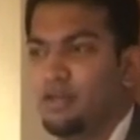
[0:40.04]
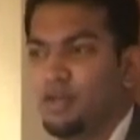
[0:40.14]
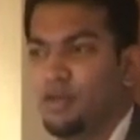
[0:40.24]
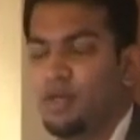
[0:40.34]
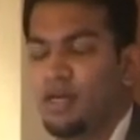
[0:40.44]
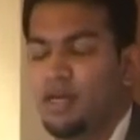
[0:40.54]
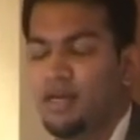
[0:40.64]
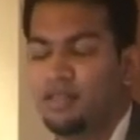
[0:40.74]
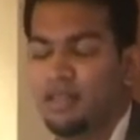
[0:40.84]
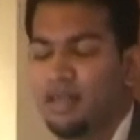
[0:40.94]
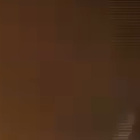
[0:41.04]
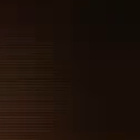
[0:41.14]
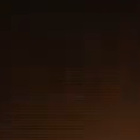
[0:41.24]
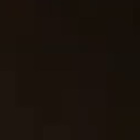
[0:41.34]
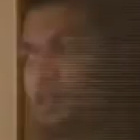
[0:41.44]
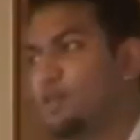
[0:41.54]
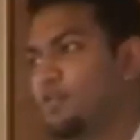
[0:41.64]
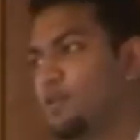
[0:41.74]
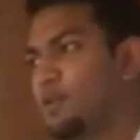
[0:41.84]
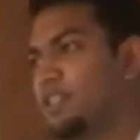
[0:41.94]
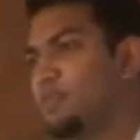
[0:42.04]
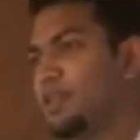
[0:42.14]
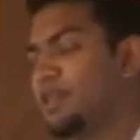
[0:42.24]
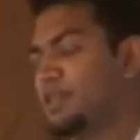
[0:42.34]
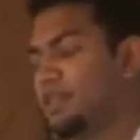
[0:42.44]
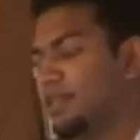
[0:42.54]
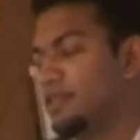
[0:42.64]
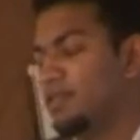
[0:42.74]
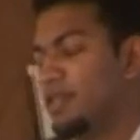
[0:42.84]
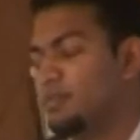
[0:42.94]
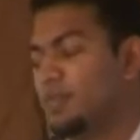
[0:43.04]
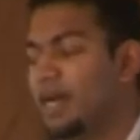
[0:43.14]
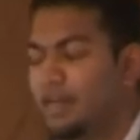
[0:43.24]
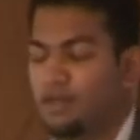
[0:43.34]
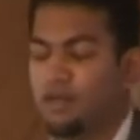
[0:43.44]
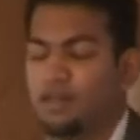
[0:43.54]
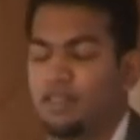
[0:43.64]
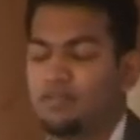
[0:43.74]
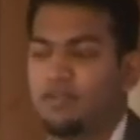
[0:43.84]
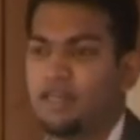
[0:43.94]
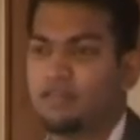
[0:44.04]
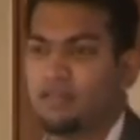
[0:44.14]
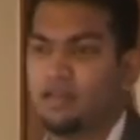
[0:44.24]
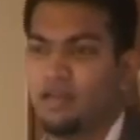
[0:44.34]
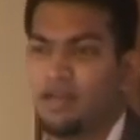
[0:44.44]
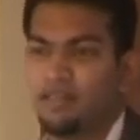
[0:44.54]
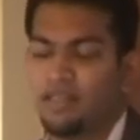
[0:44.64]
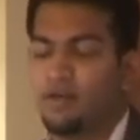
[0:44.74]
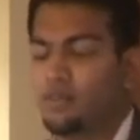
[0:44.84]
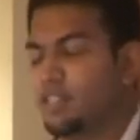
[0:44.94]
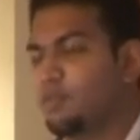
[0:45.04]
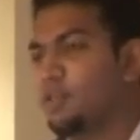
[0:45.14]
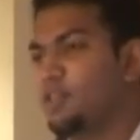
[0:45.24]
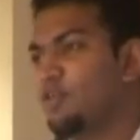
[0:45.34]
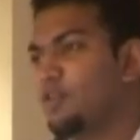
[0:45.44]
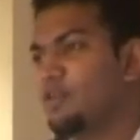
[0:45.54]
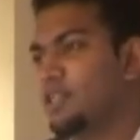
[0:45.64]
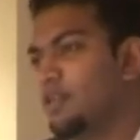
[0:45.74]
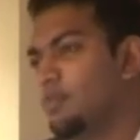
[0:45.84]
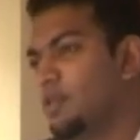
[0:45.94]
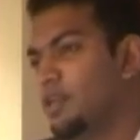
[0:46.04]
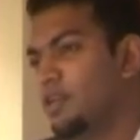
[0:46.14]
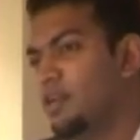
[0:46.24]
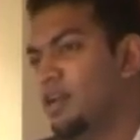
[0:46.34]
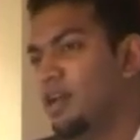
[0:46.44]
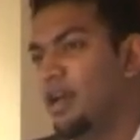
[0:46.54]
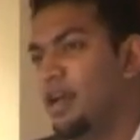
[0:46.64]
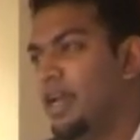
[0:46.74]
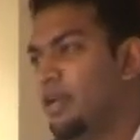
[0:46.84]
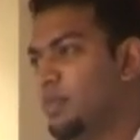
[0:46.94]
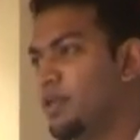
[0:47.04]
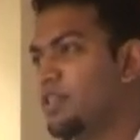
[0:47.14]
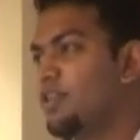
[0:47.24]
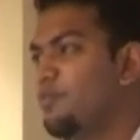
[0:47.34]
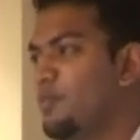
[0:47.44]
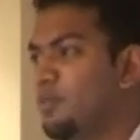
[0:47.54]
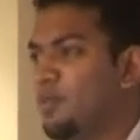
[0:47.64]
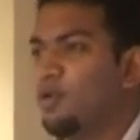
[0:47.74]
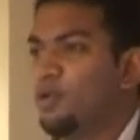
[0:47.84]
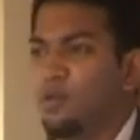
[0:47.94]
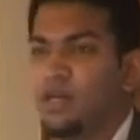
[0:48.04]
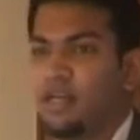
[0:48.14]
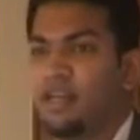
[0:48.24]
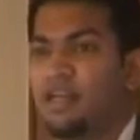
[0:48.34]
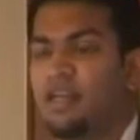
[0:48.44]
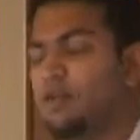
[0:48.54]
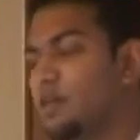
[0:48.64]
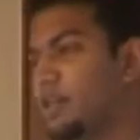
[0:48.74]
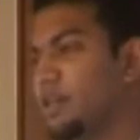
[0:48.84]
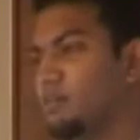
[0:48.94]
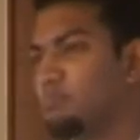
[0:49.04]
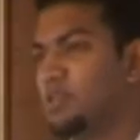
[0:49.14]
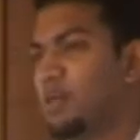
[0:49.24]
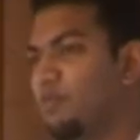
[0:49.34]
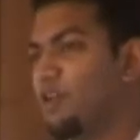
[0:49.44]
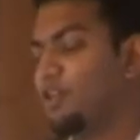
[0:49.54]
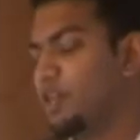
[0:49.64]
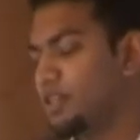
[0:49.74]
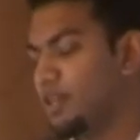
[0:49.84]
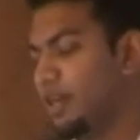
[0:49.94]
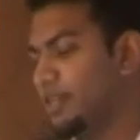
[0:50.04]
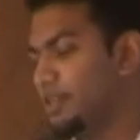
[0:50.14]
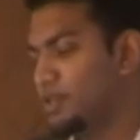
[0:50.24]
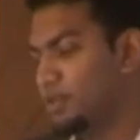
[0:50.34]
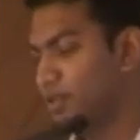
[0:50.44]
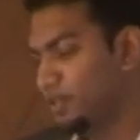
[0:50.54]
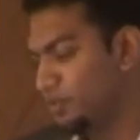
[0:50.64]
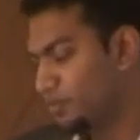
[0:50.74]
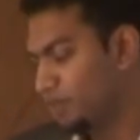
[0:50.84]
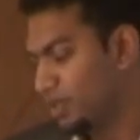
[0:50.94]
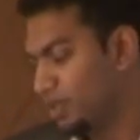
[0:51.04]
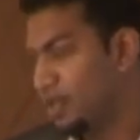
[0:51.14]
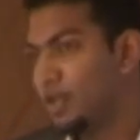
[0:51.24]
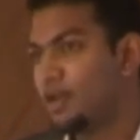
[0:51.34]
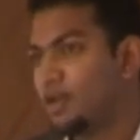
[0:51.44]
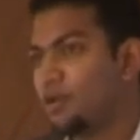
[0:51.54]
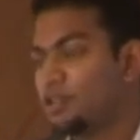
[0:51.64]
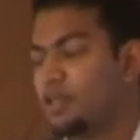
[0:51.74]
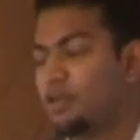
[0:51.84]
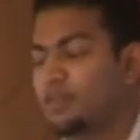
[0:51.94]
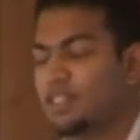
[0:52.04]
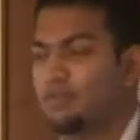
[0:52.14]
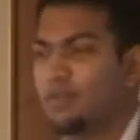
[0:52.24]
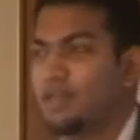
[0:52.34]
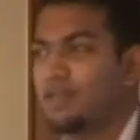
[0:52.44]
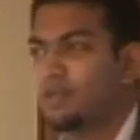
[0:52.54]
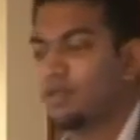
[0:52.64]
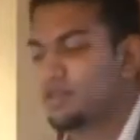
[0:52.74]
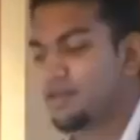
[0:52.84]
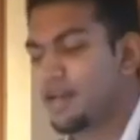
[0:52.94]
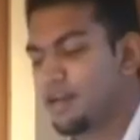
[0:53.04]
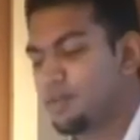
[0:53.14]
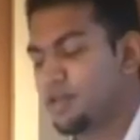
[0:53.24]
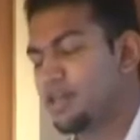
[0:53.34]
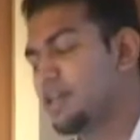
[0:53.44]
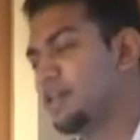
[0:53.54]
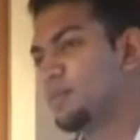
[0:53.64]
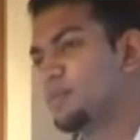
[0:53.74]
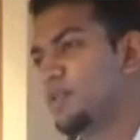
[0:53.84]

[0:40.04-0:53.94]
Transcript: So a single snapshot of tourism industry is, I didn't know all these facts, it's around 6% of our GDP. 8% of people who work in India work in some way or the other related to tourism. Close to around 6 million tourists land up in India.